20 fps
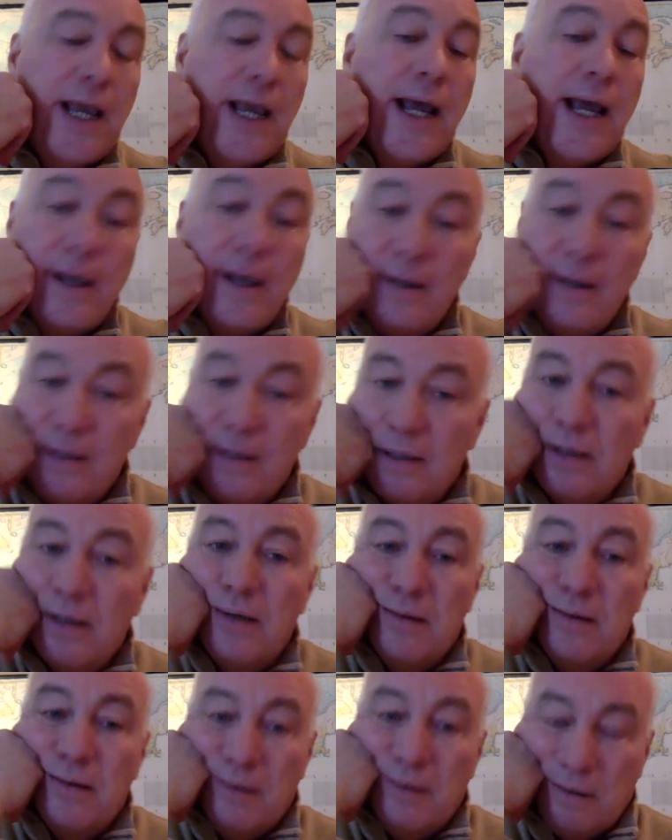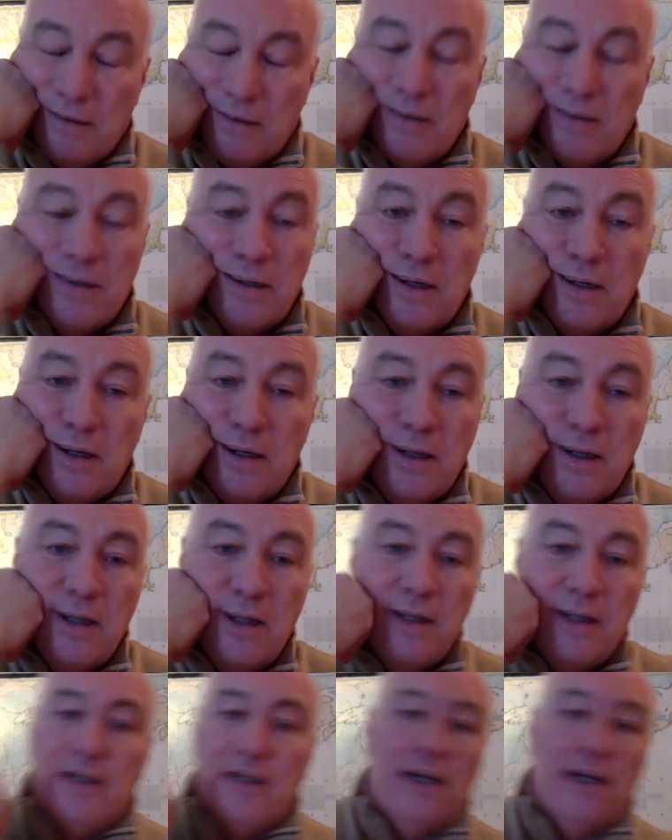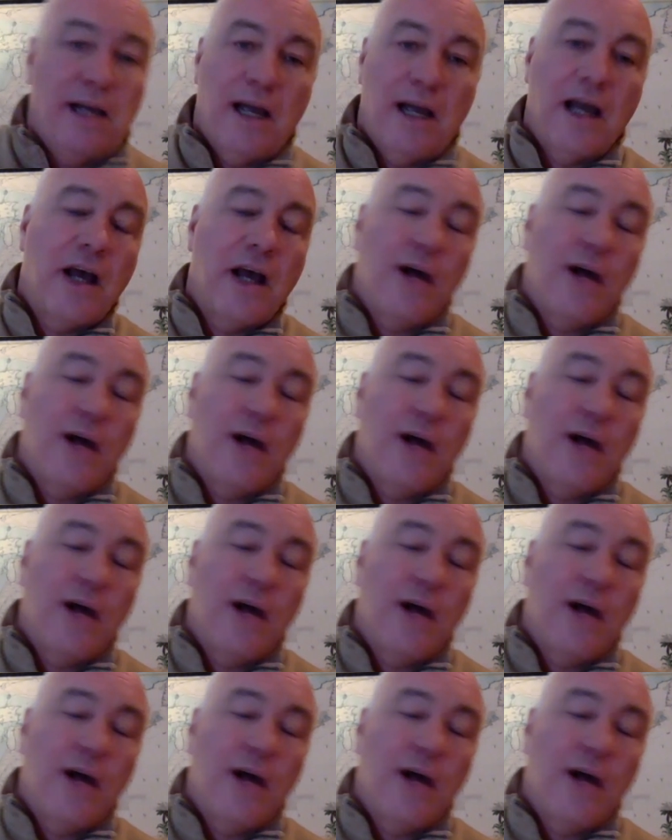and how everybody's all up in arms and stuff. And it's like